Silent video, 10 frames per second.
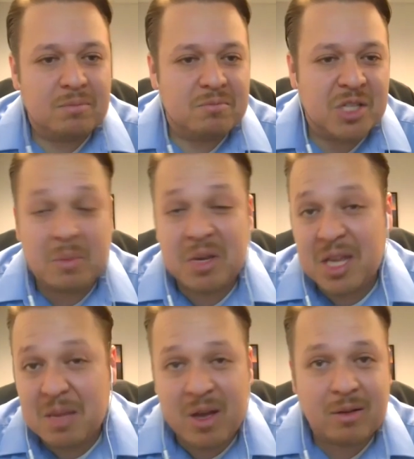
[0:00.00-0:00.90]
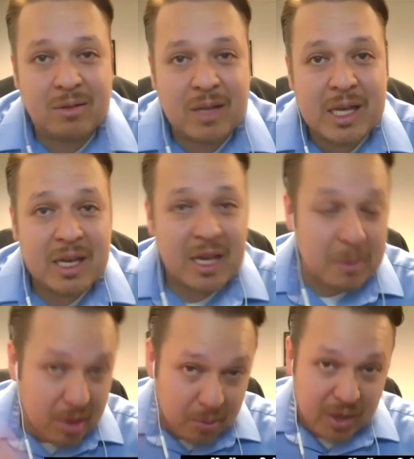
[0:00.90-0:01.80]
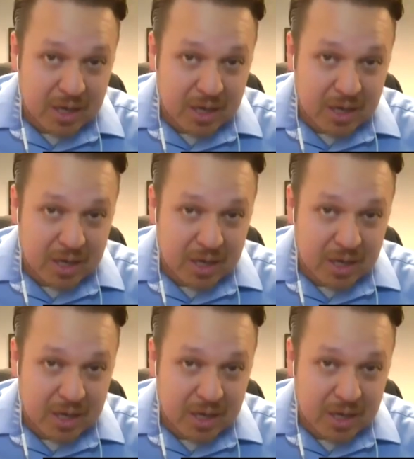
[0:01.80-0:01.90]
sending me an email, hitting me up on